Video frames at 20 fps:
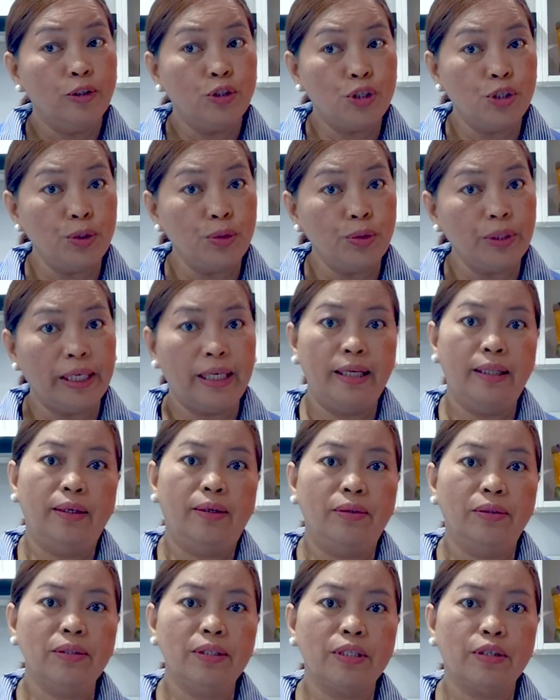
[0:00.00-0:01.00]
2
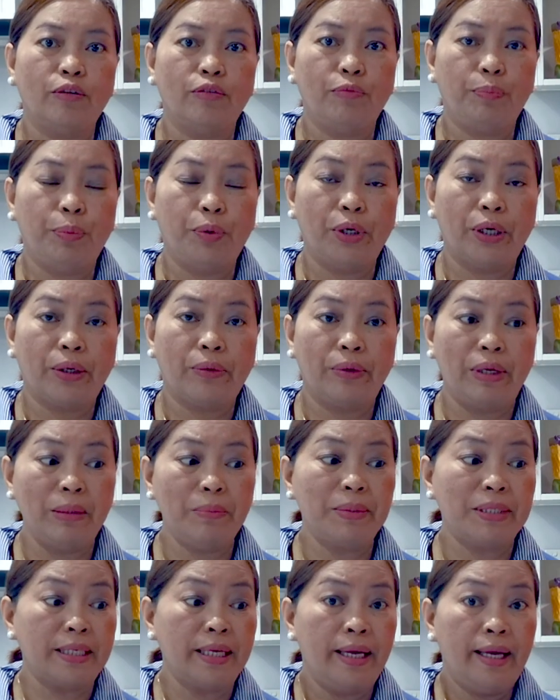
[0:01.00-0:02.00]
kilos of pork
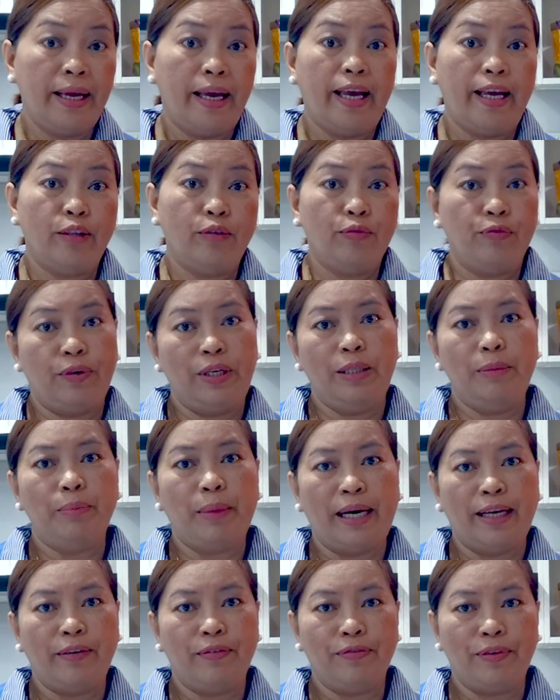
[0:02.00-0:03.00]
ribs and feed
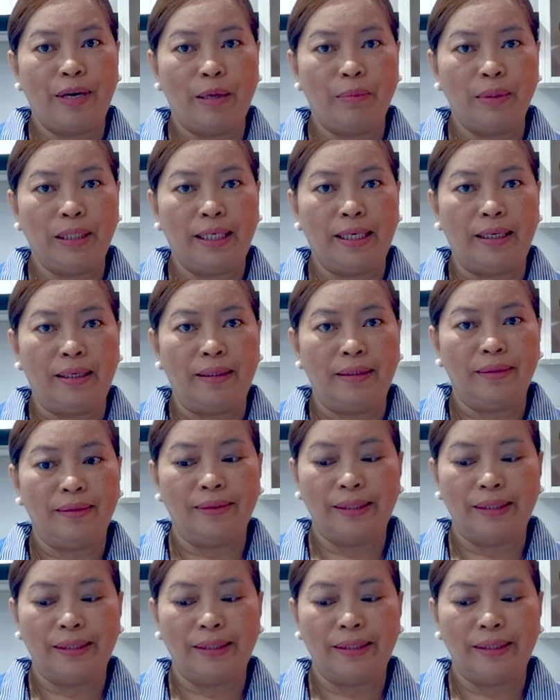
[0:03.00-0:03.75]
my family.